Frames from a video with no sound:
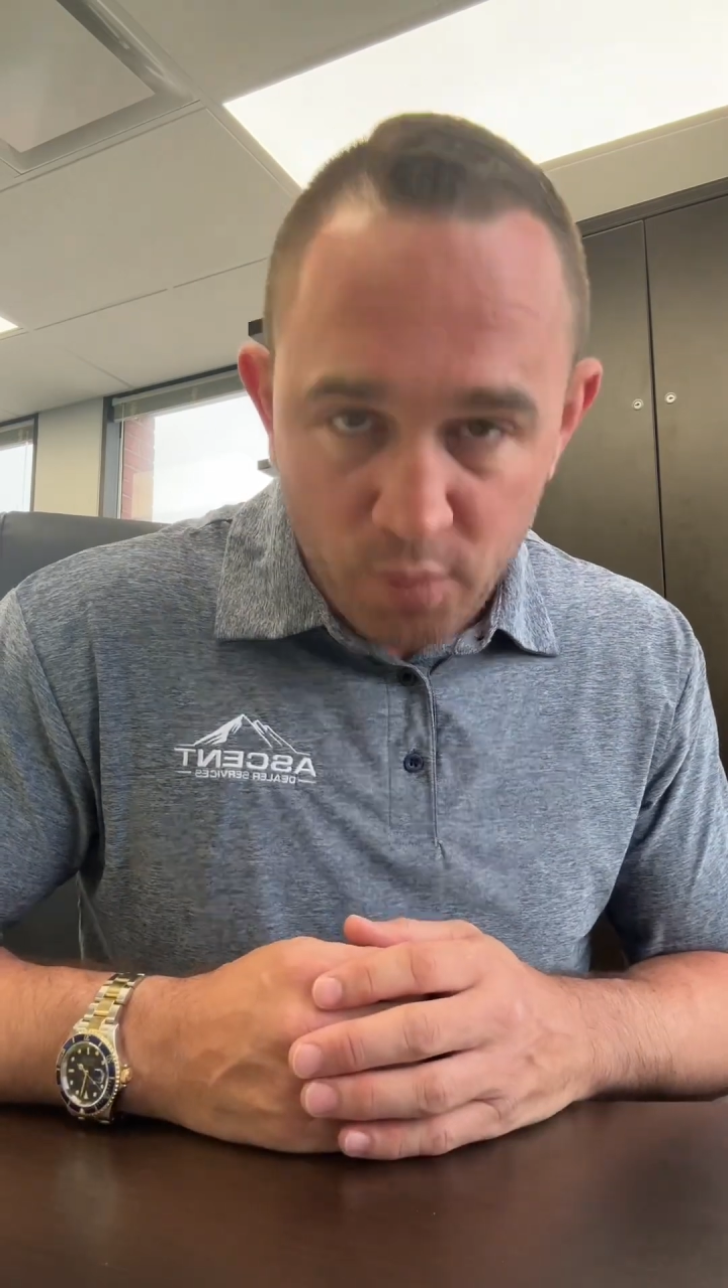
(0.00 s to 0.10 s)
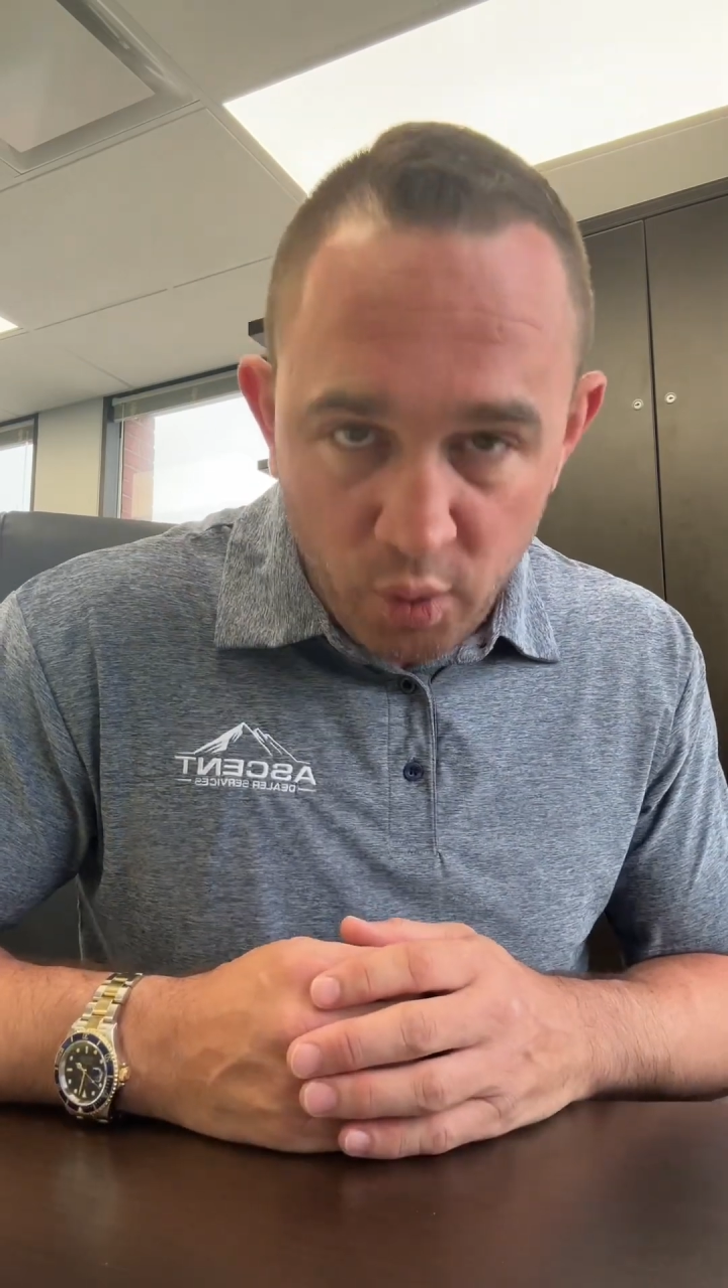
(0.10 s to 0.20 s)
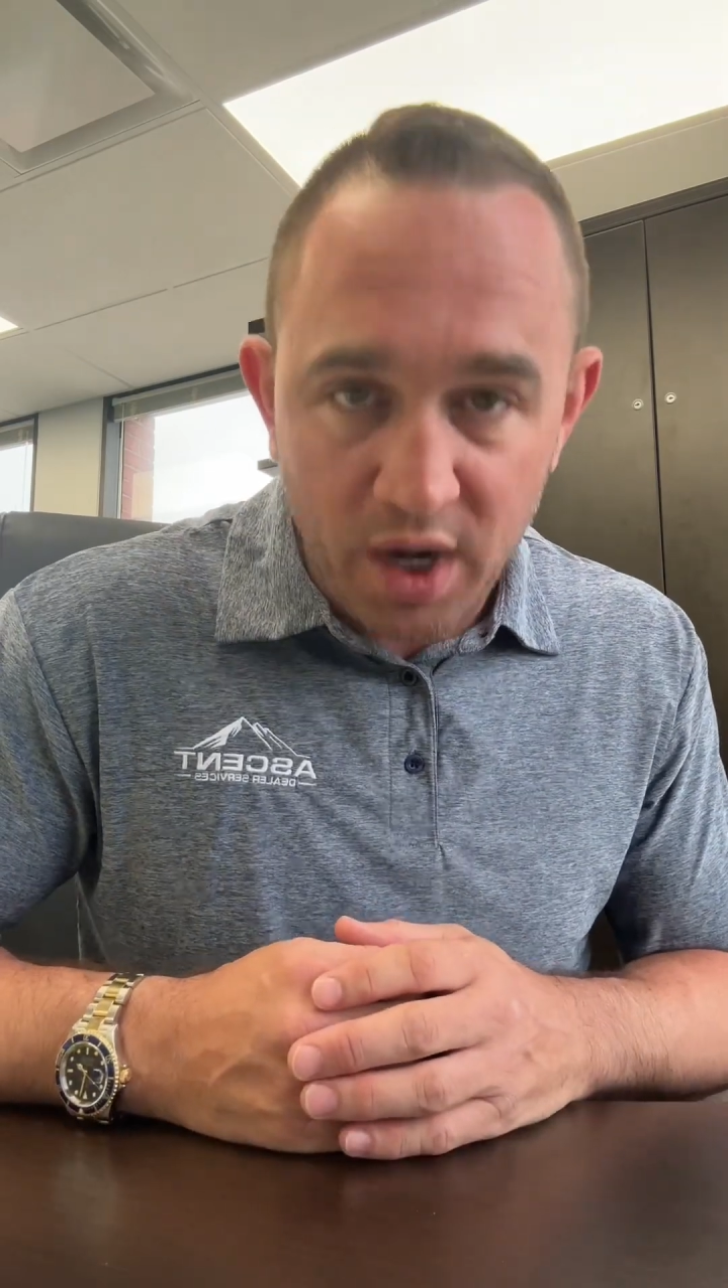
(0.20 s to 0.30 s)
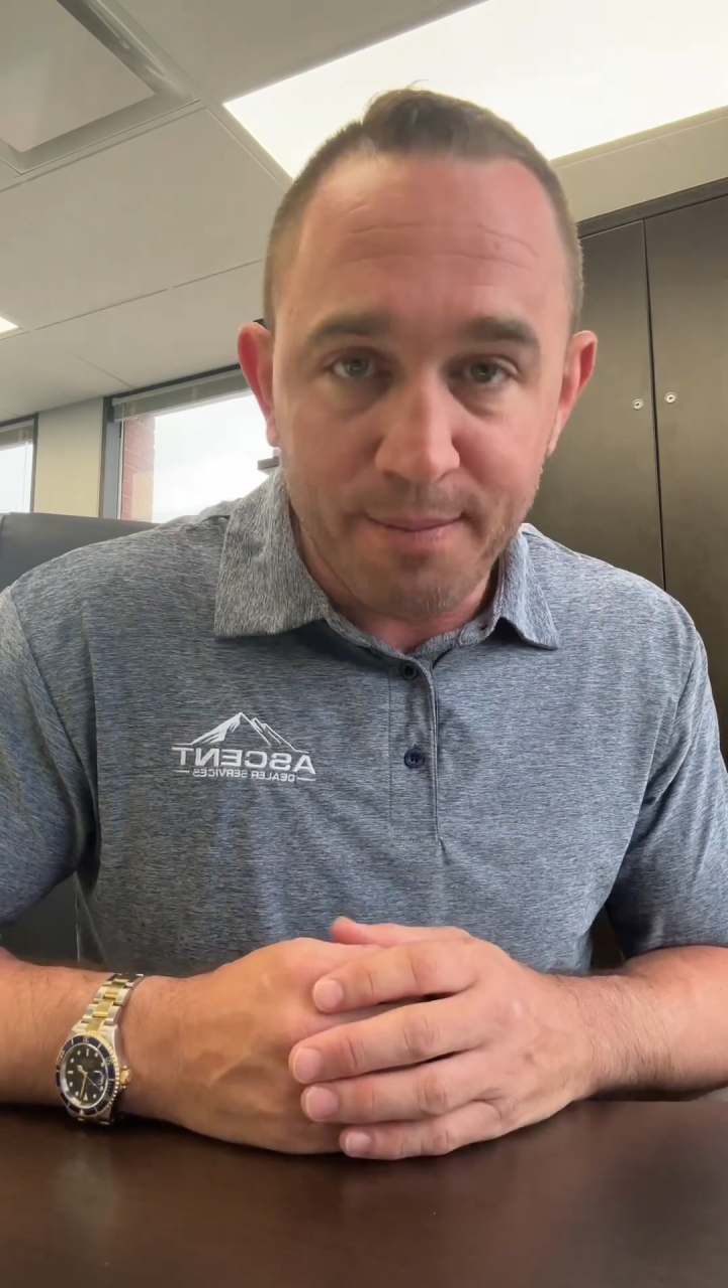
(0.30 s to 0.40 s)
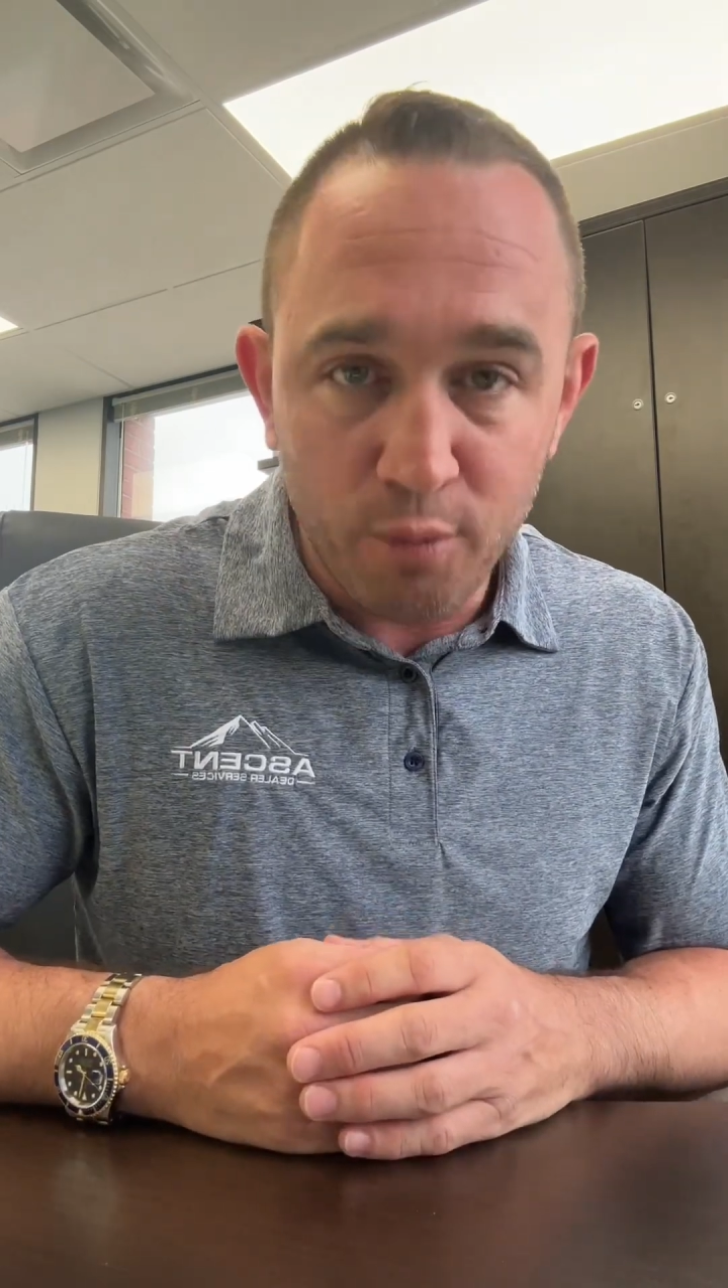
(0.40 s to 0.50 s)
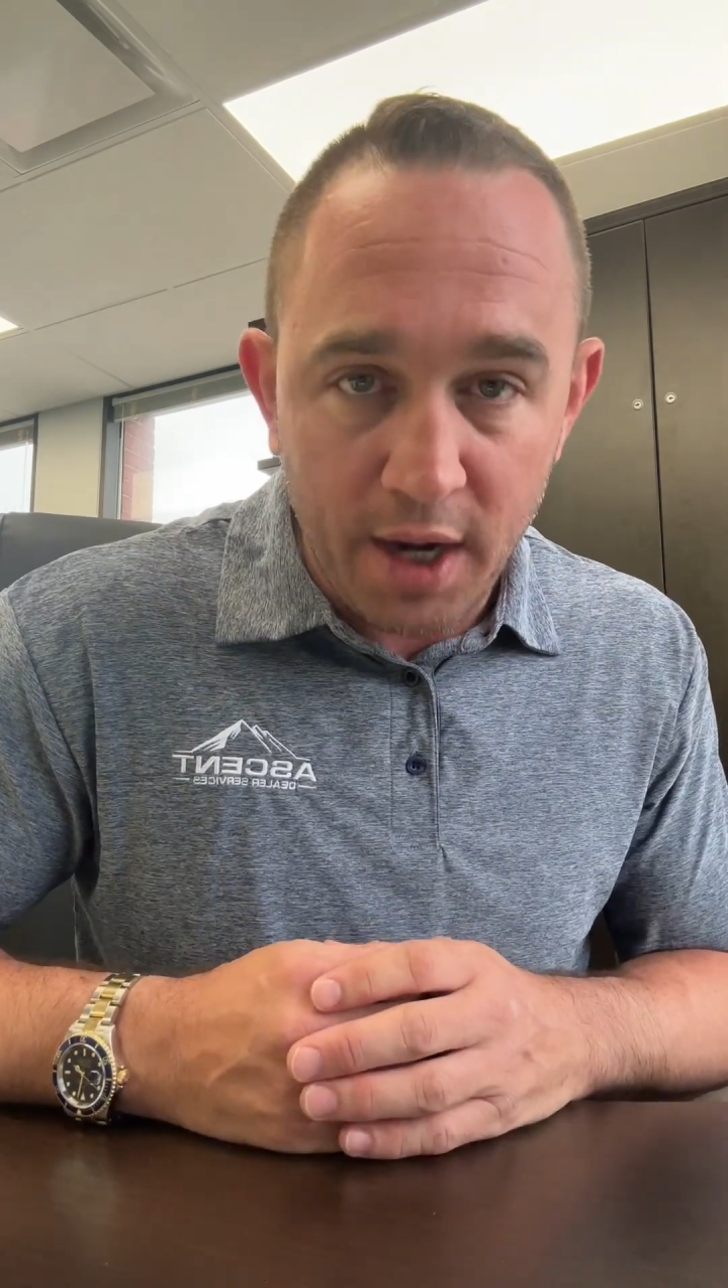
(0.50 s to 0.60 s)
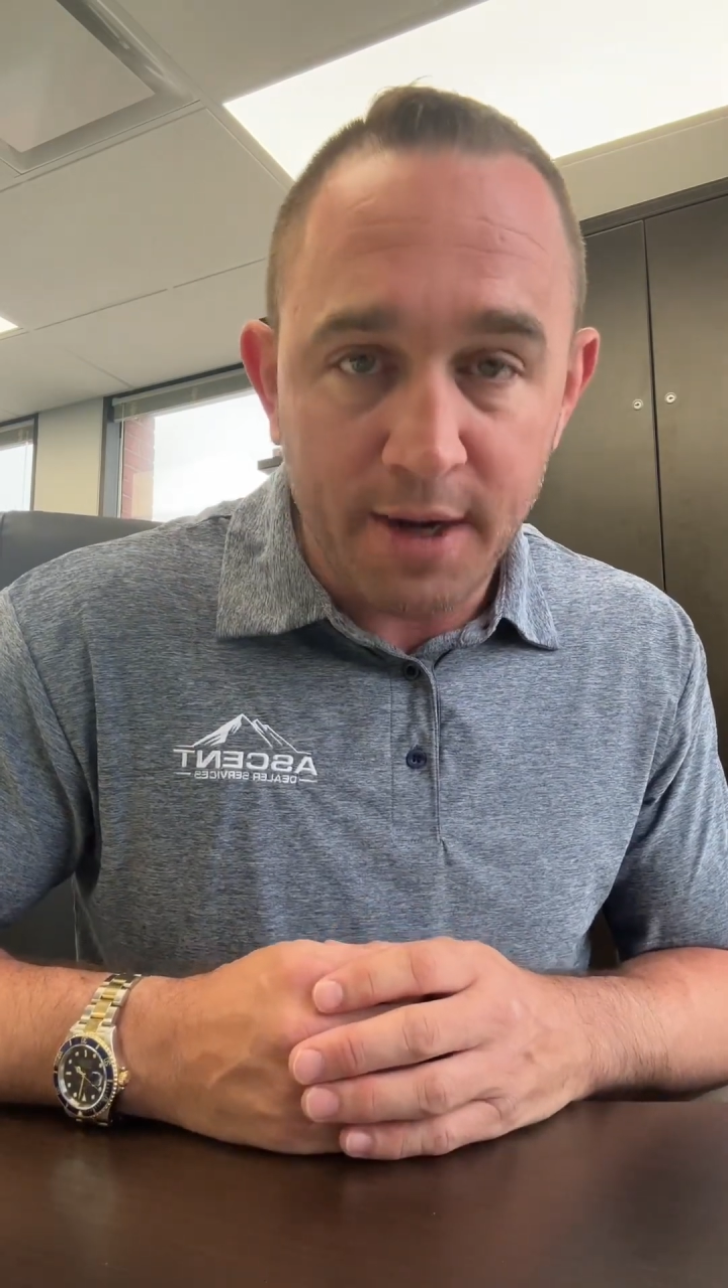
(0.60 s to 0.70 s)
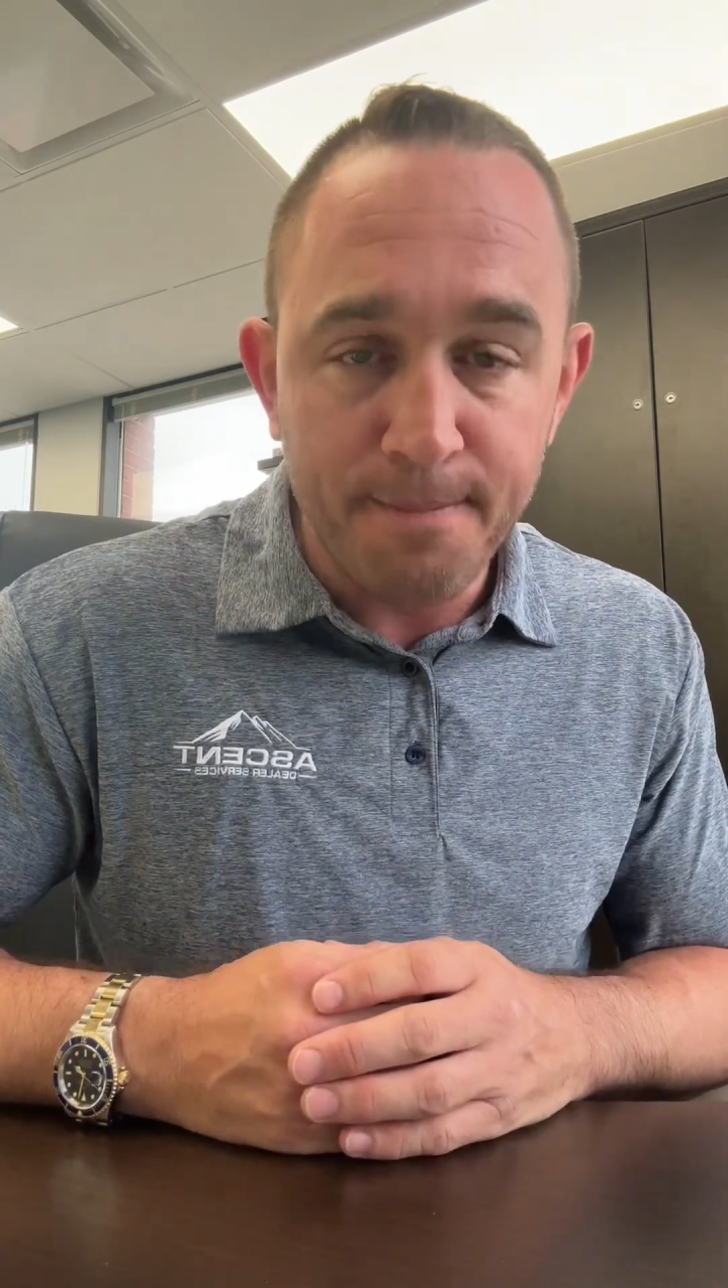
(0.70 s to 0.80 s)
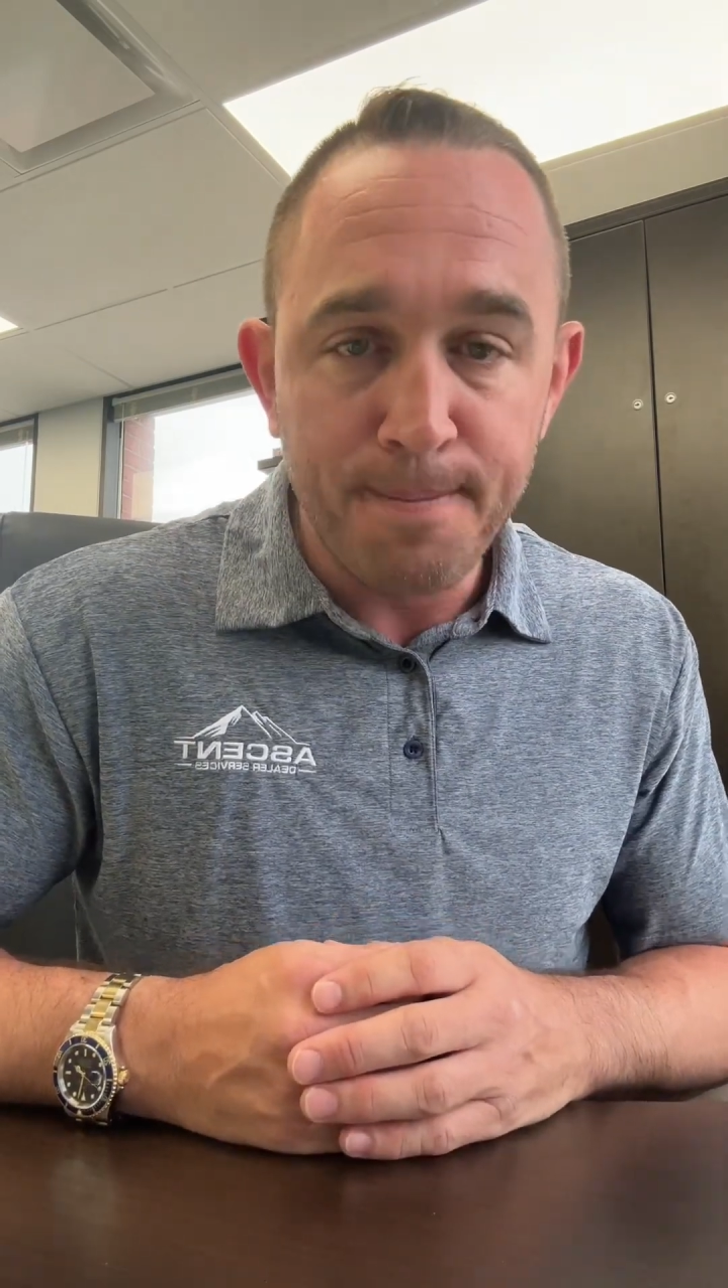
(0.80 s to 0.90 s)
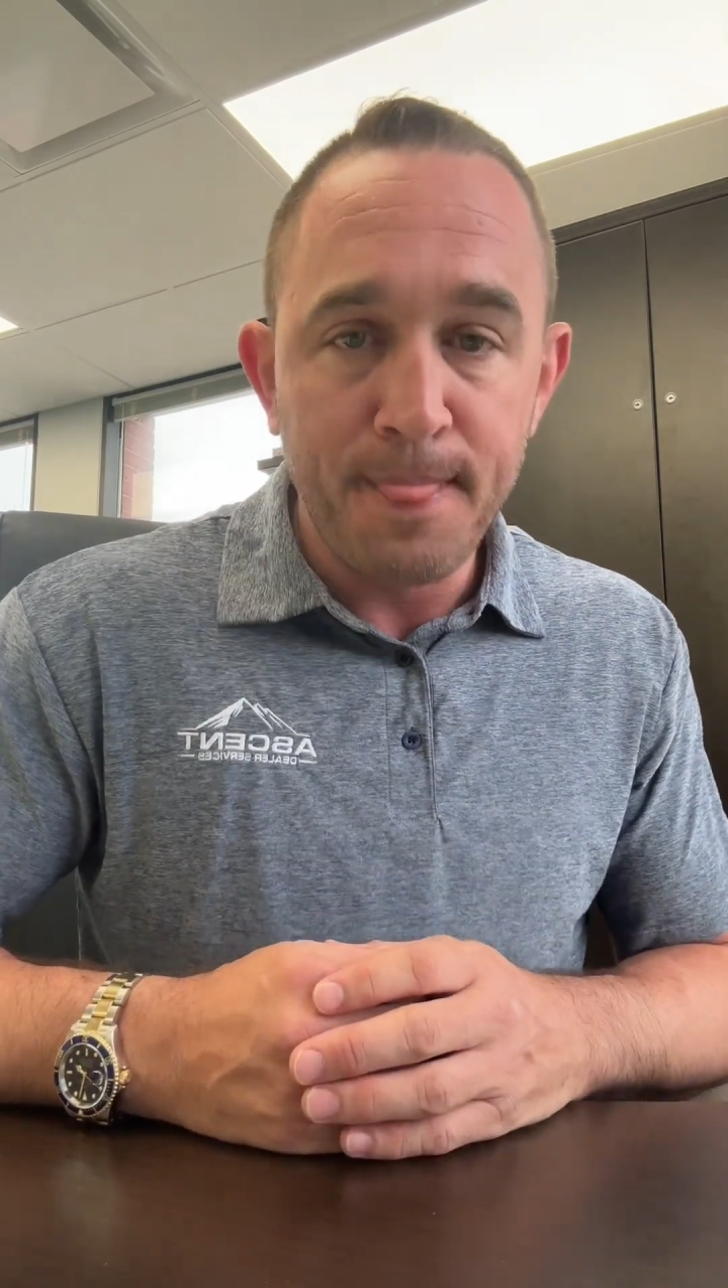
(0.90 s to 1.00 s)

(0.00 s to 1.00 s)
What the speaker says: when I'm ready.